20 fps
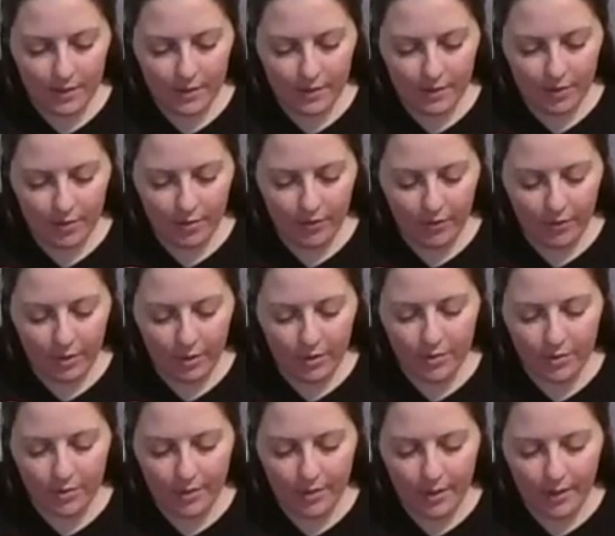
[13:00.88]
So far,
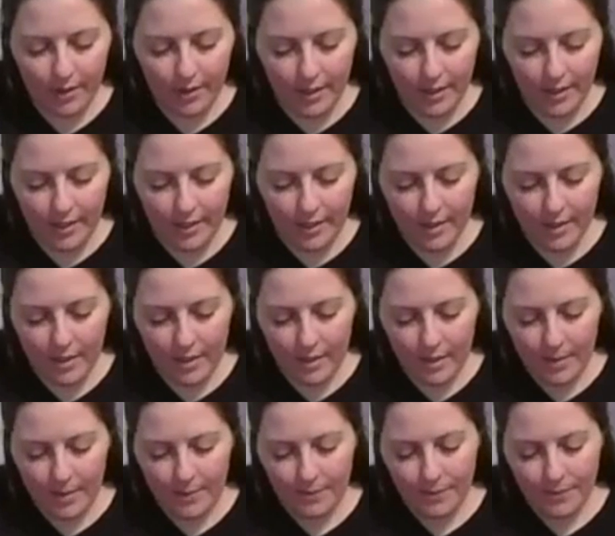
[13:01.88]
so good.
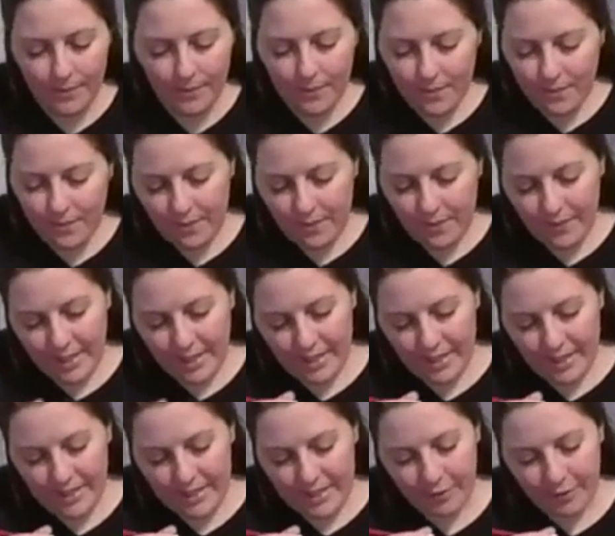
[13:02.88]

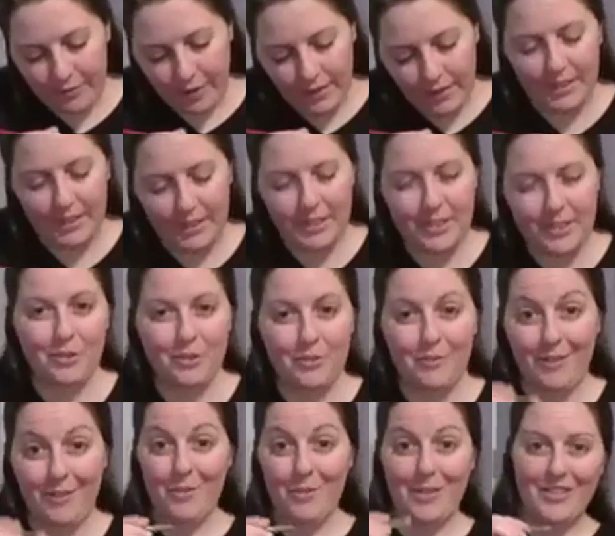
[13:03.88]
It's so fun because they're
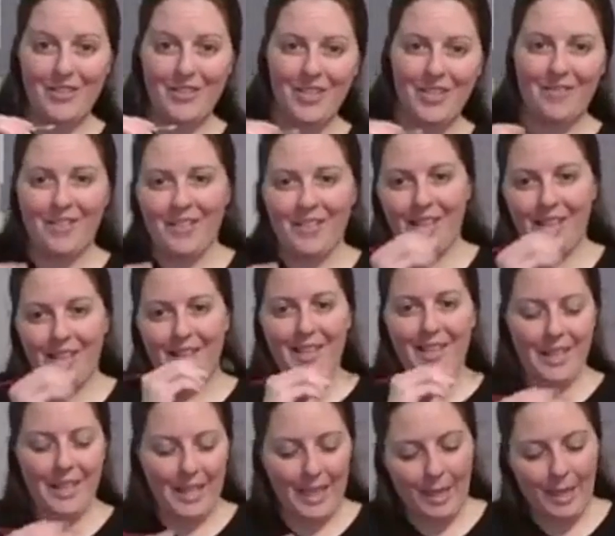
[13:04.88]
rounded, so you have to like
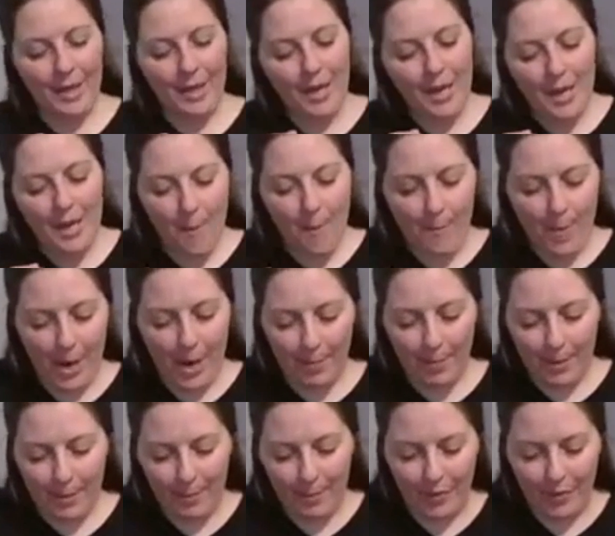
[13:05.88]
kind of like pop
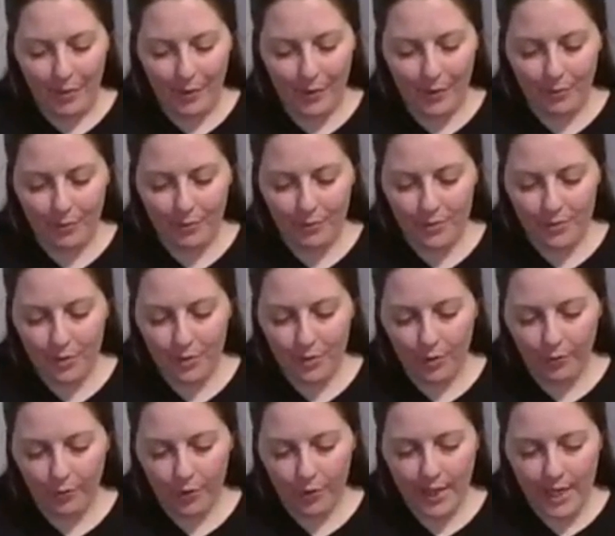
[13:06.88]
up and through.
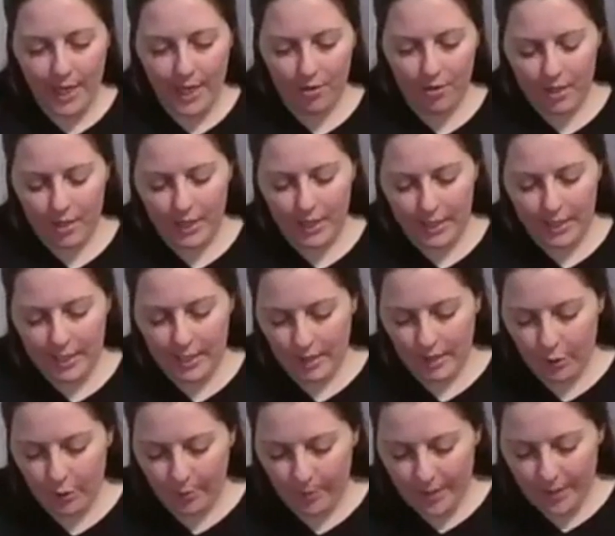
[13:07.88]
Don't forget, you're going to get a
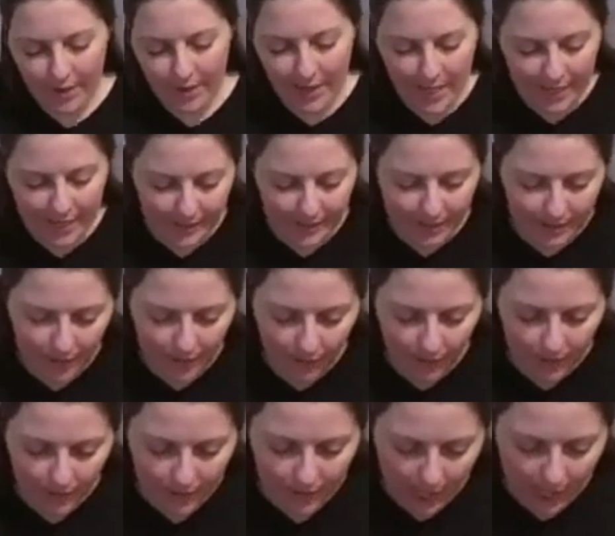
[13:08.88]
little bit of that excess on
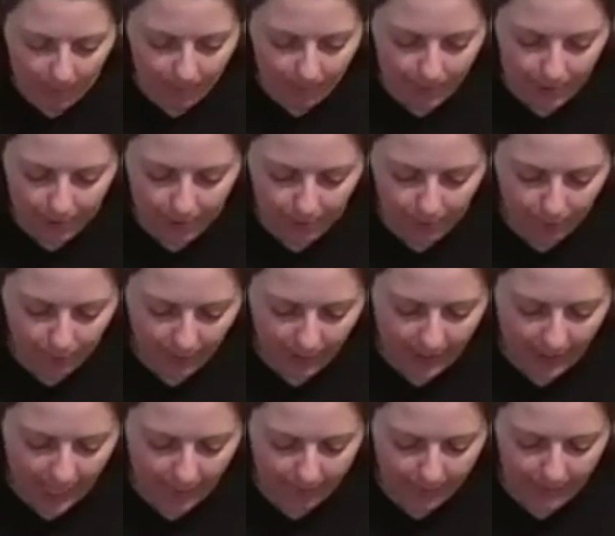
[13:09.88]
the top too when that
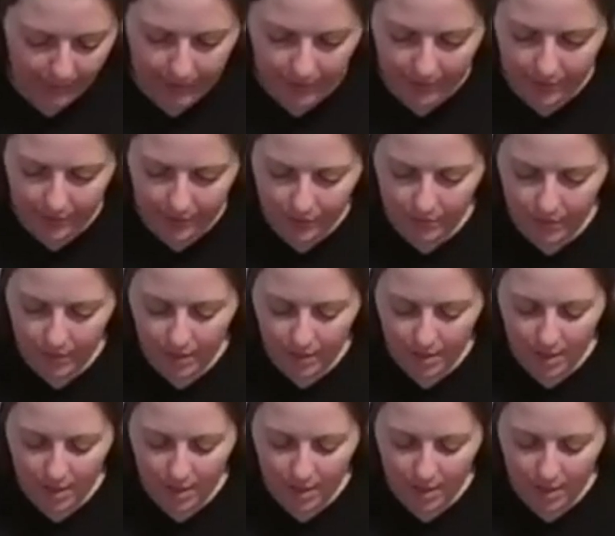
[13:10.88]
happens.